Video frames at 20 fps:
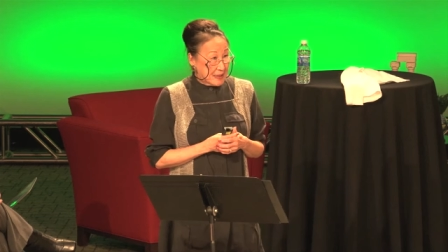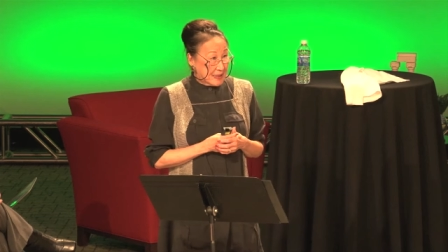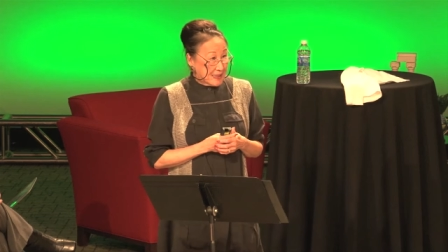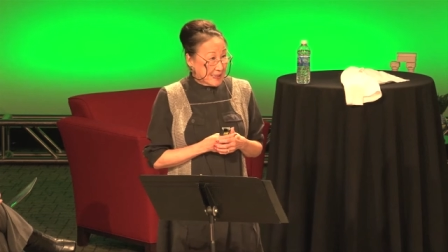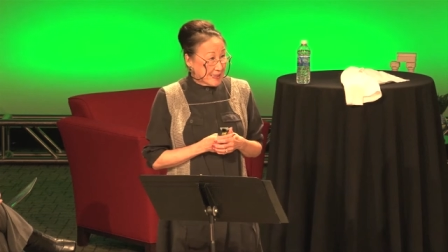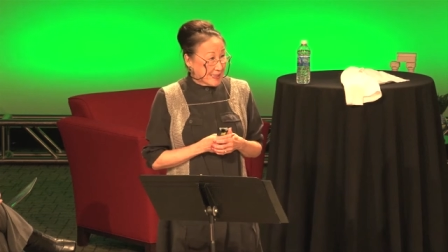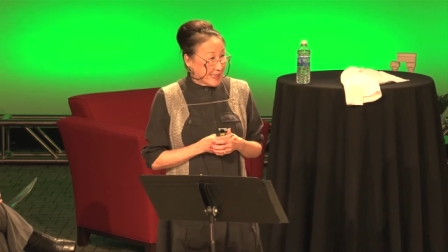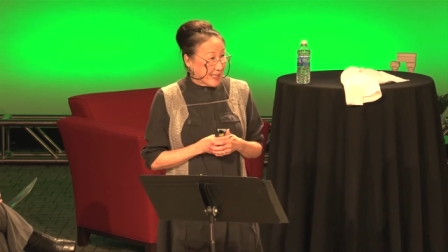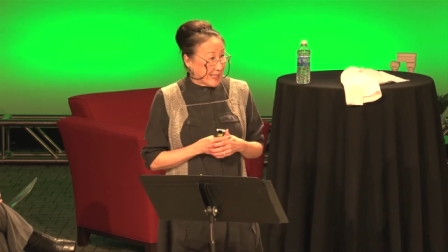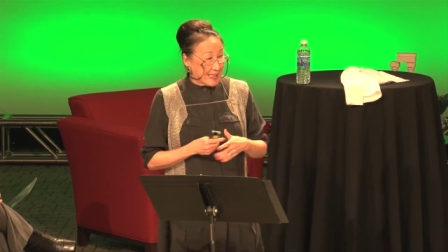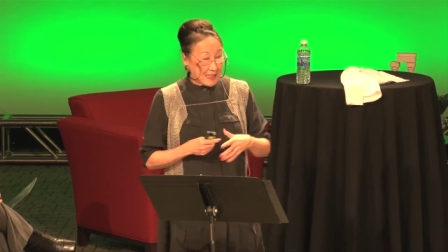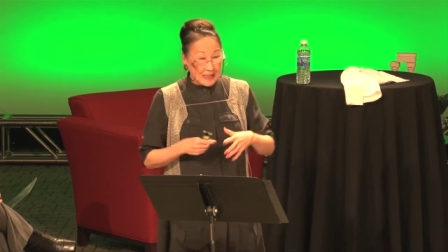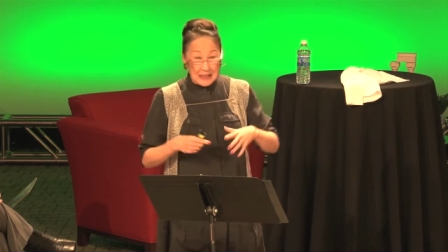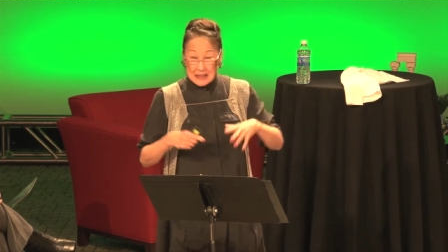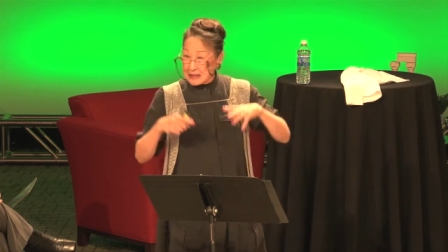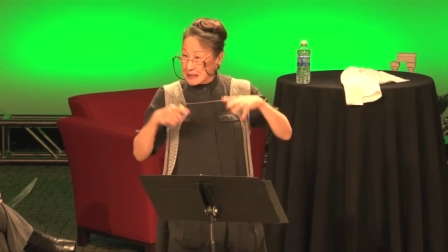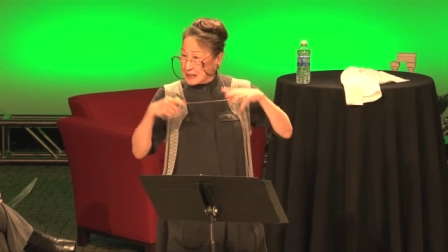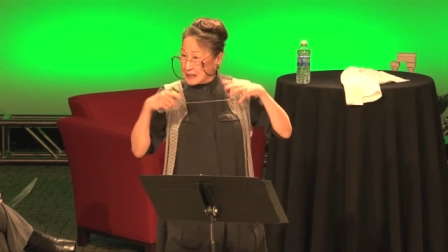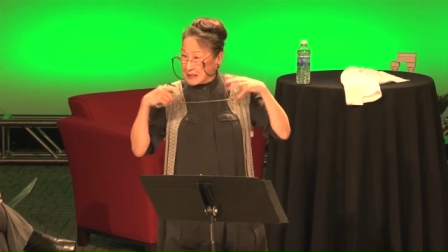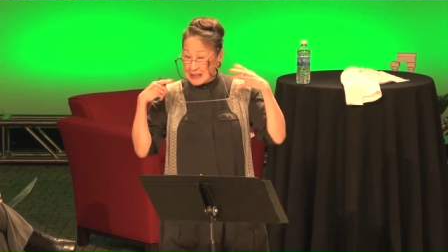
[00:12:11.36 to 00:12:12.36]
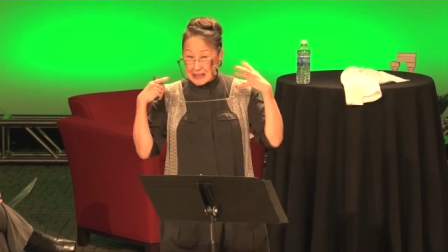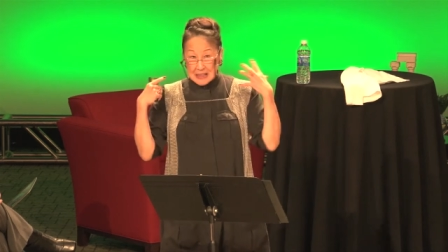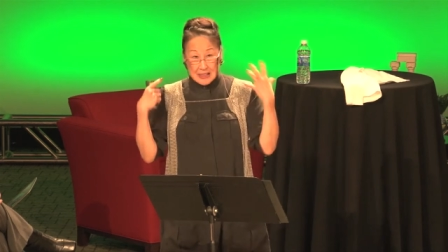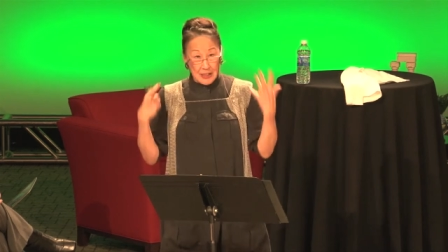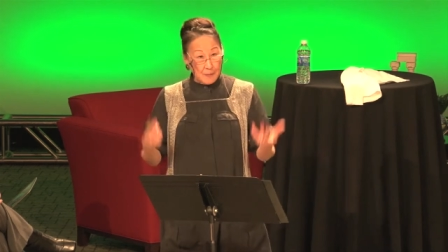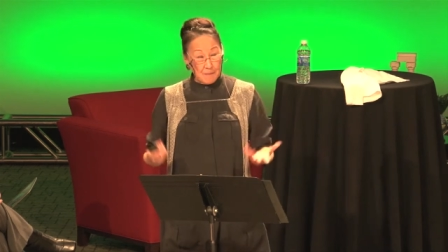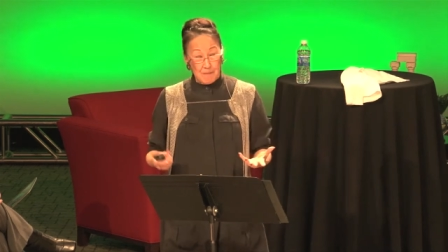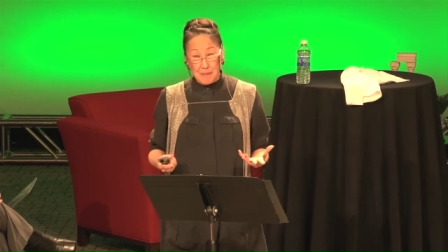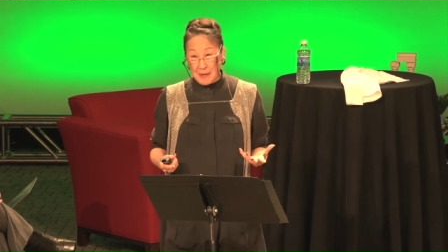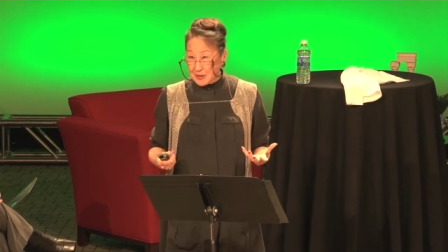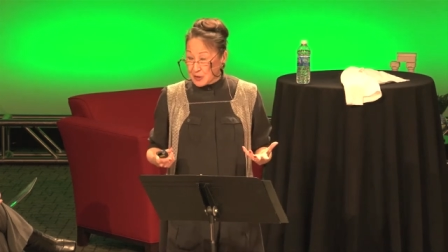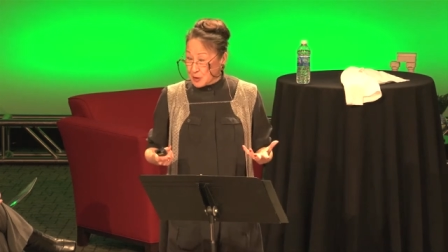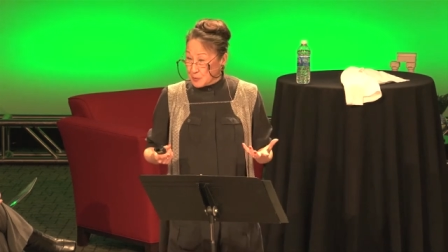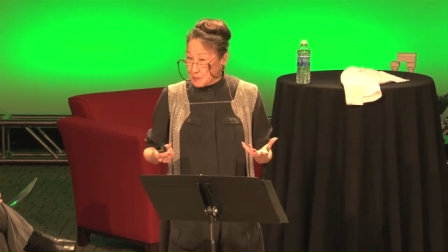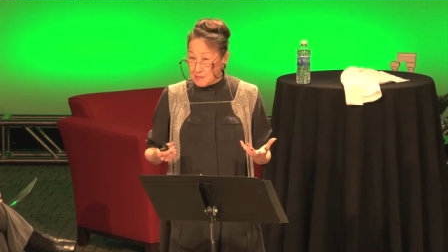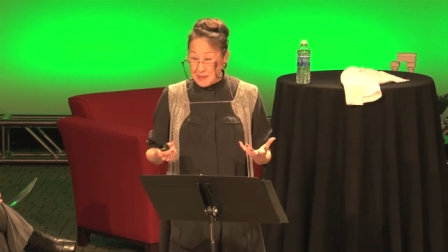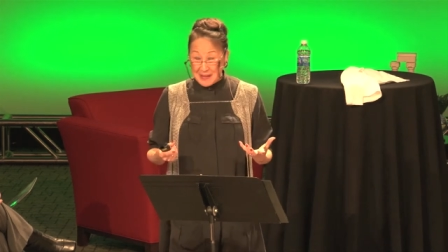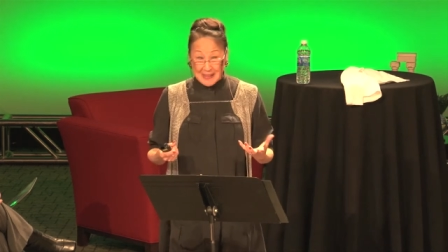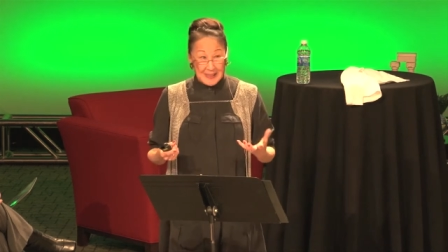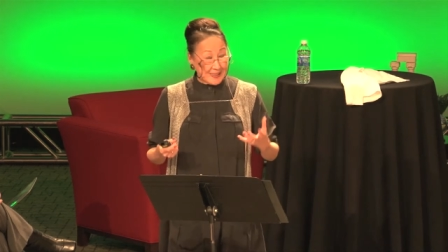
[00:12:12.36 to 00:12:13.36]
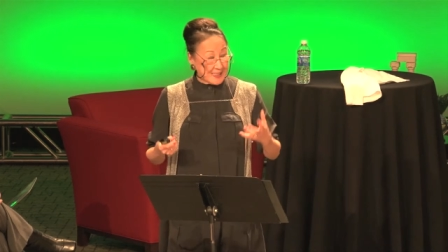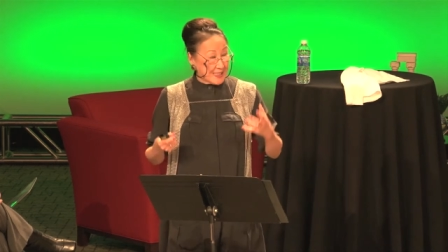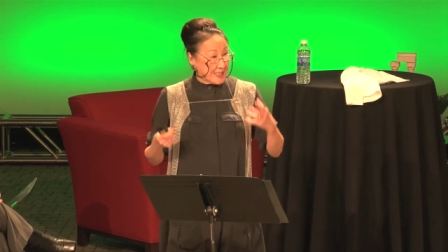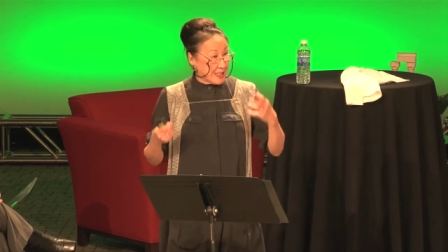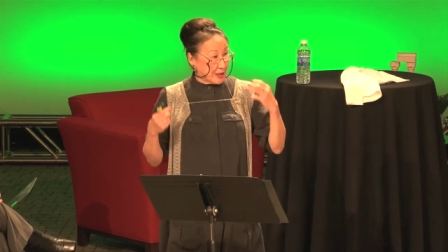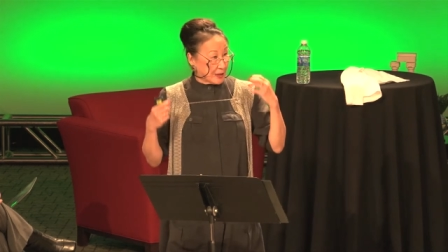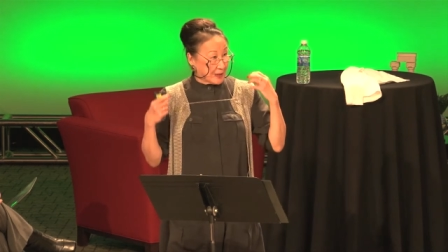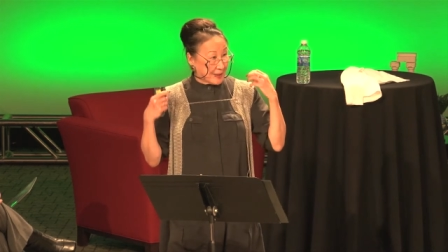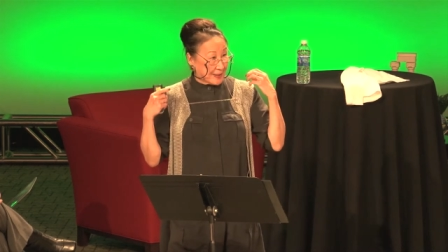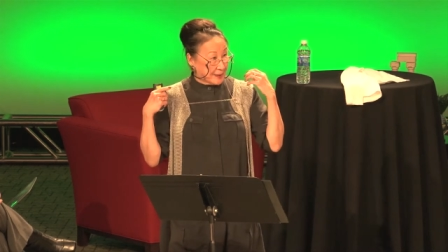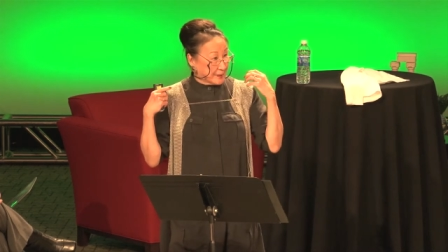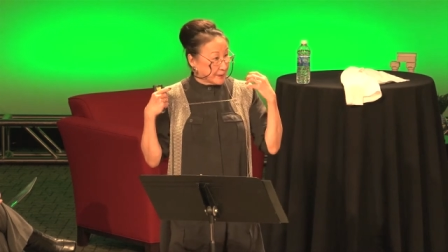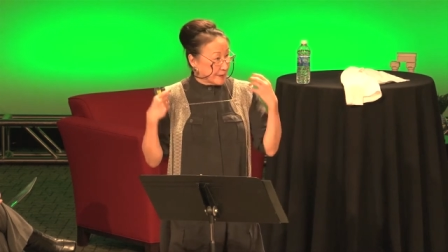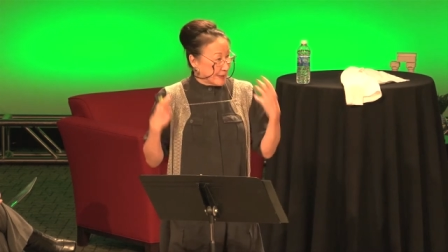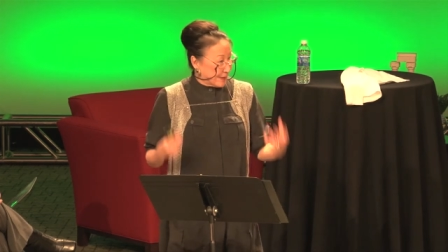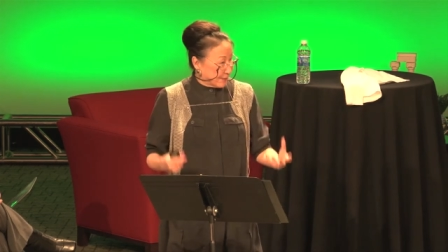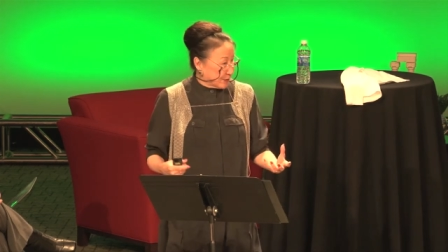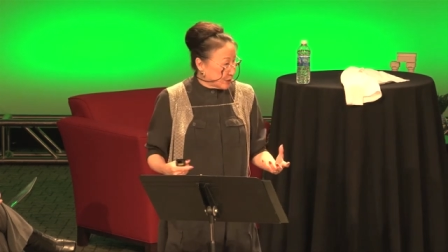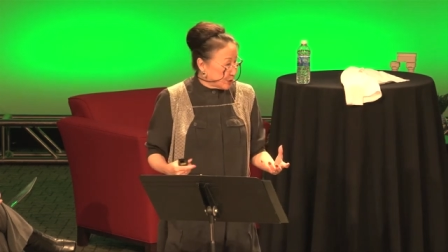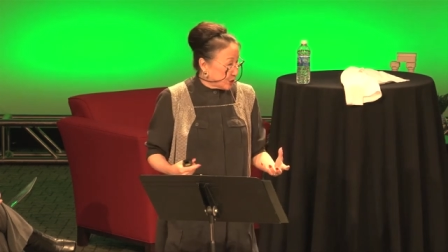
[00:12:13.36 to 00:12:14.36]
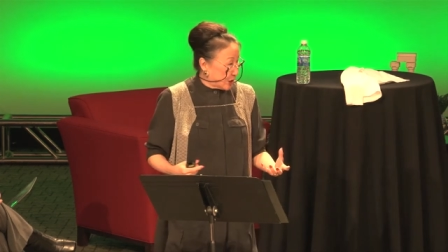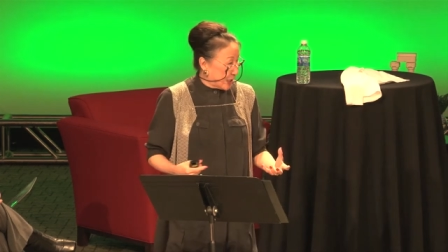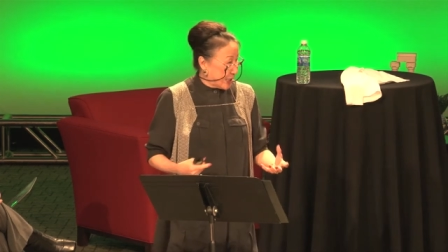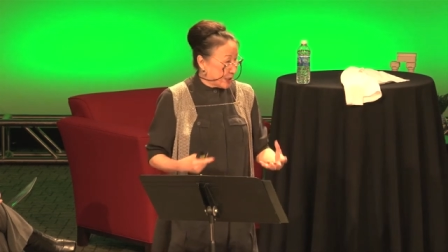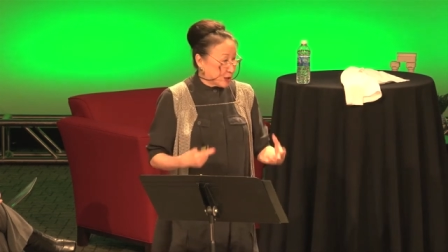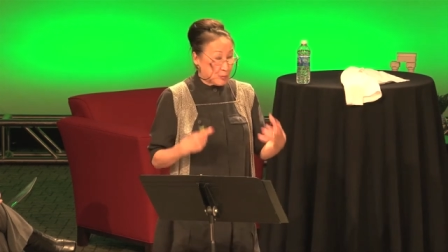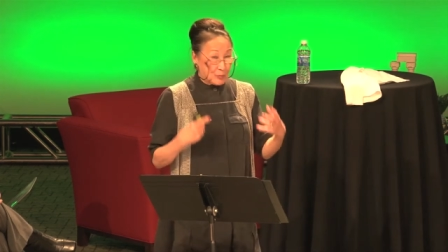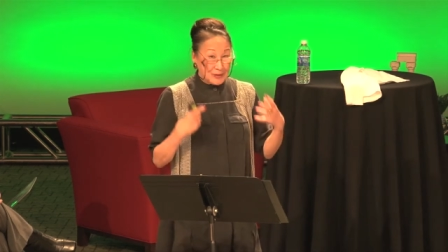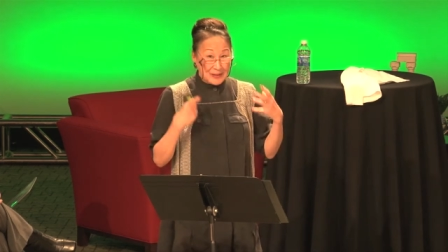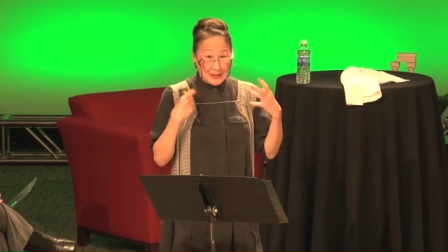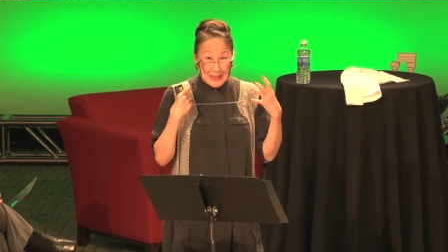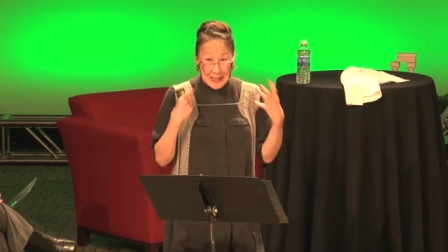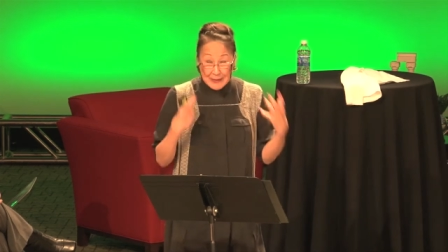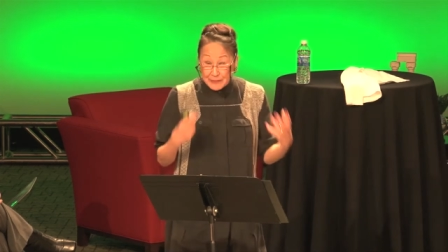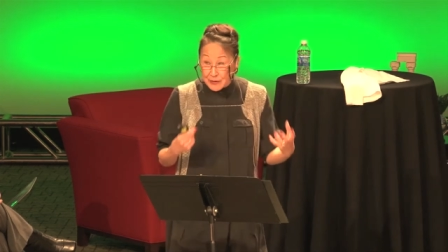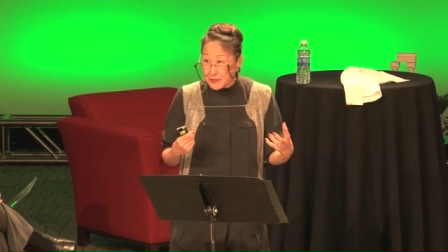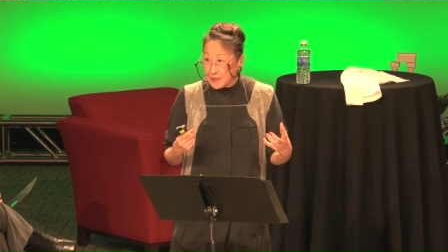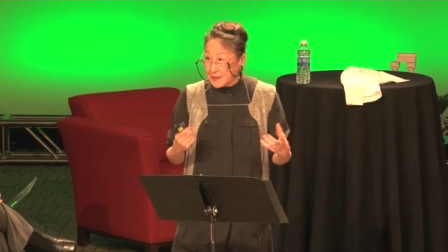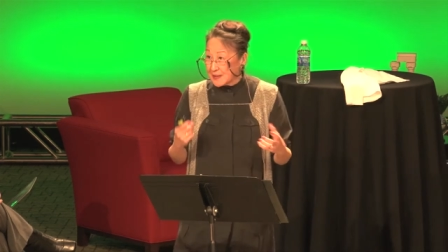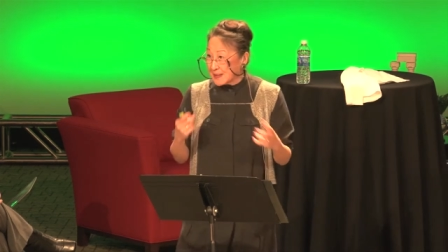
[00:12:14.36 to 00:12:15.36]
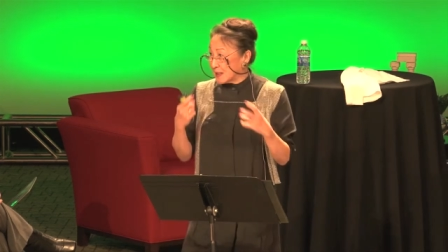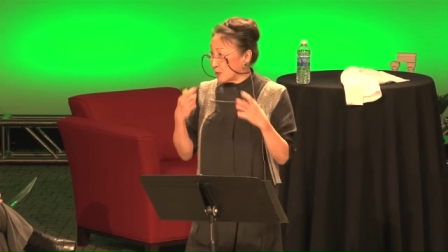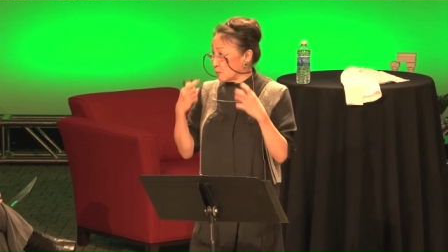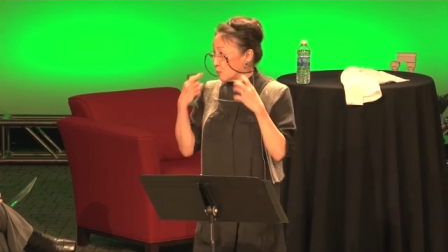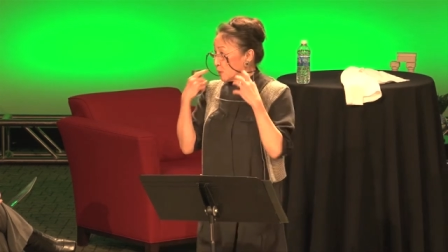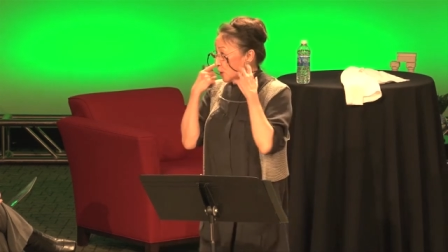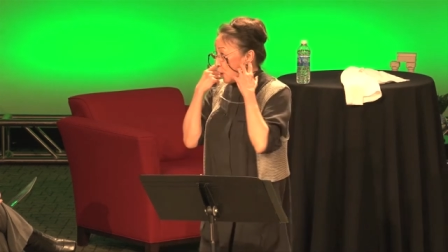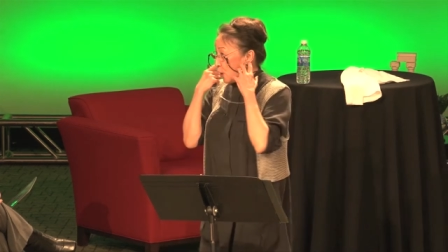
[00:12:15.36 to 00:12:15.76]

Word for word: saying, they're a bunch of bigots here, it'll never change, we'll never fit in, we'll